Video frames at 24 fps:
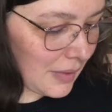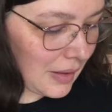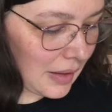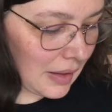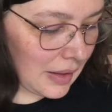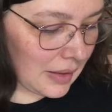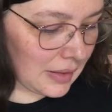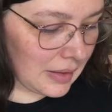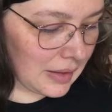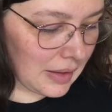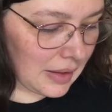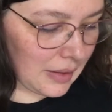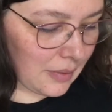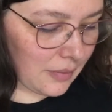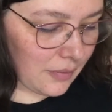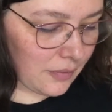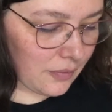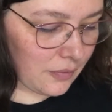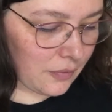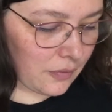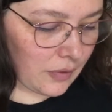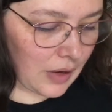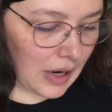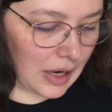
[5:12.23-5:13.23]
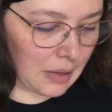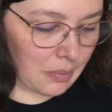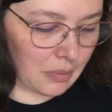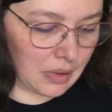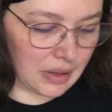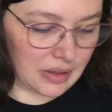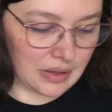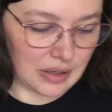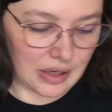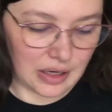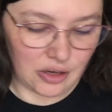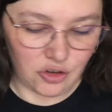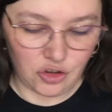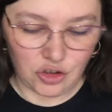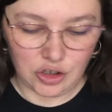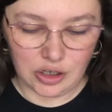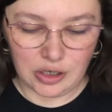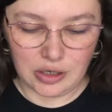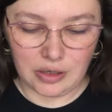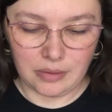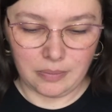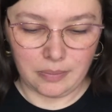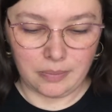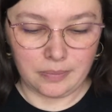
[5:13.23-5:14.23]
And then
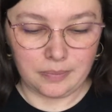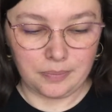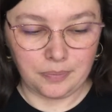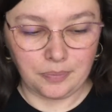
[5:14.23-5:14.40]
fragmentation,